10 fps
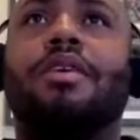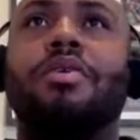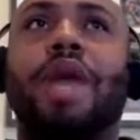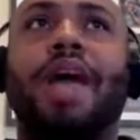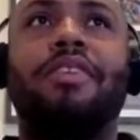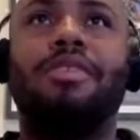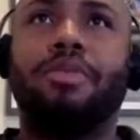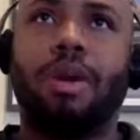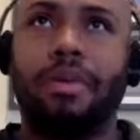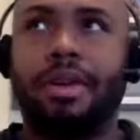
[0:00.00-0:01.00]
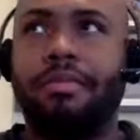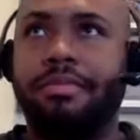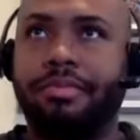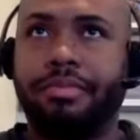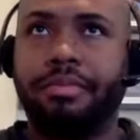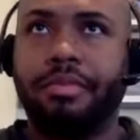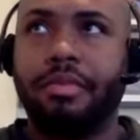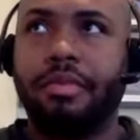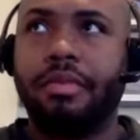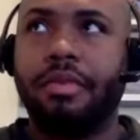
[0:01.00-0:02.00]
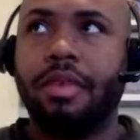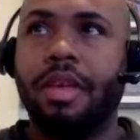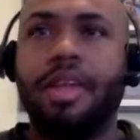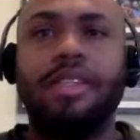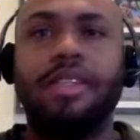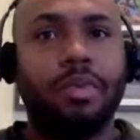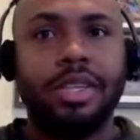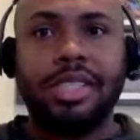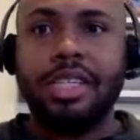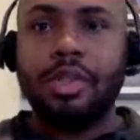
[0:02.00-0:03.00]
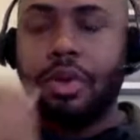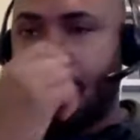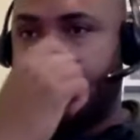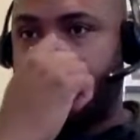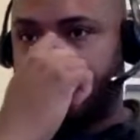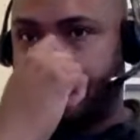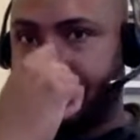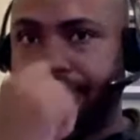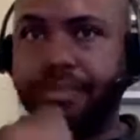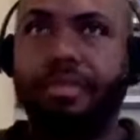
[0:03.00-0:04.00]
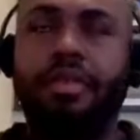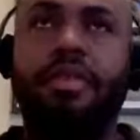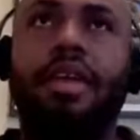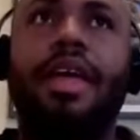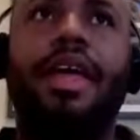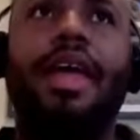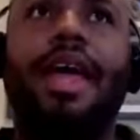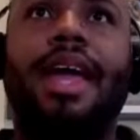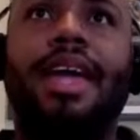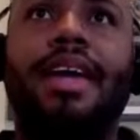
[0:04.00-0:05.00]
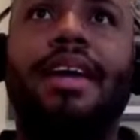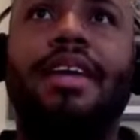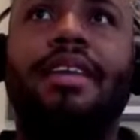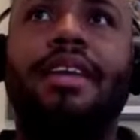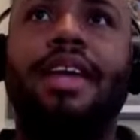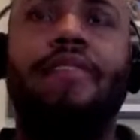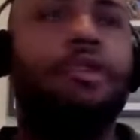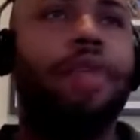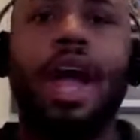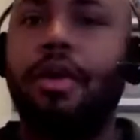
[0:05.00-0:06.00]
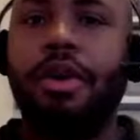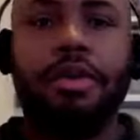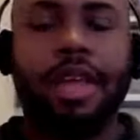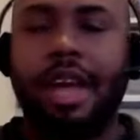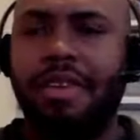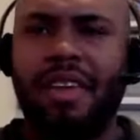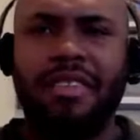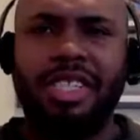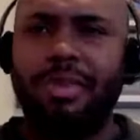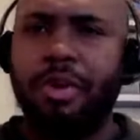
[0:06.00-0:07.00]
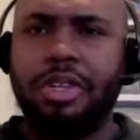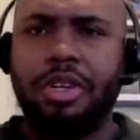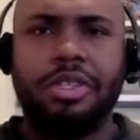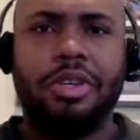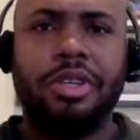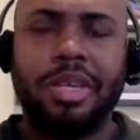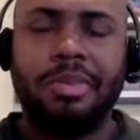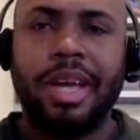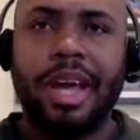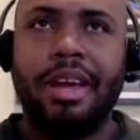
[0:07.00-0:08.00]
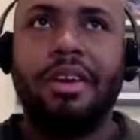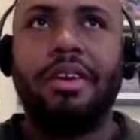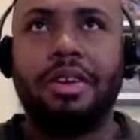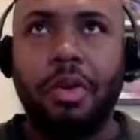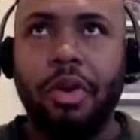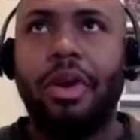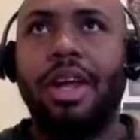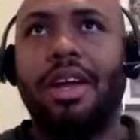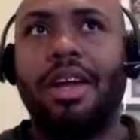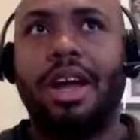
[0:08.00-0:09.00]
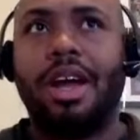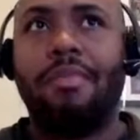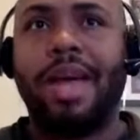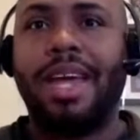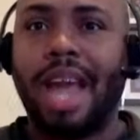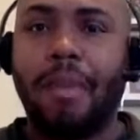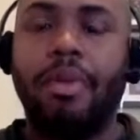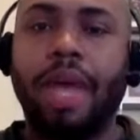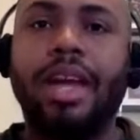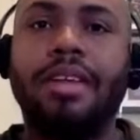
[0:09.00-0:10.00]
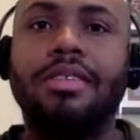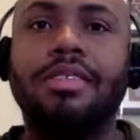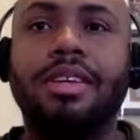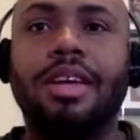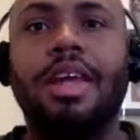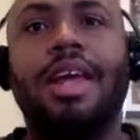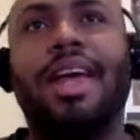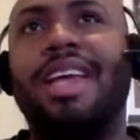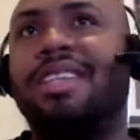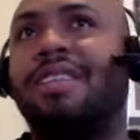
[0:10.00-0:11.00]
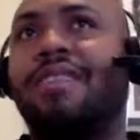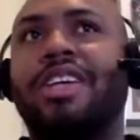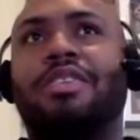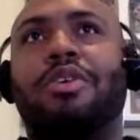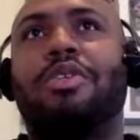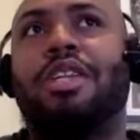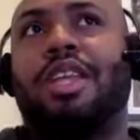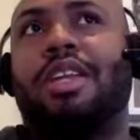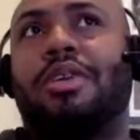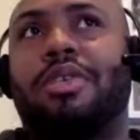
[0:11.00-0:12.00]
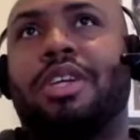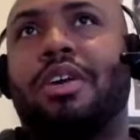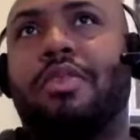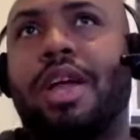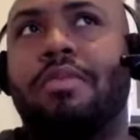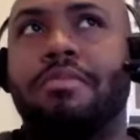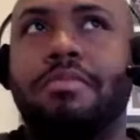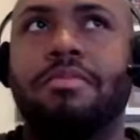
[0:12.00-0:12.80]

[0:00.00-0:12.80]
You have this property, someone sends you an offer, and if you're not going to do that, if you haven't spoke to your CPA, you're going to pay capital gains. And as an investor, you should think to yourself, like,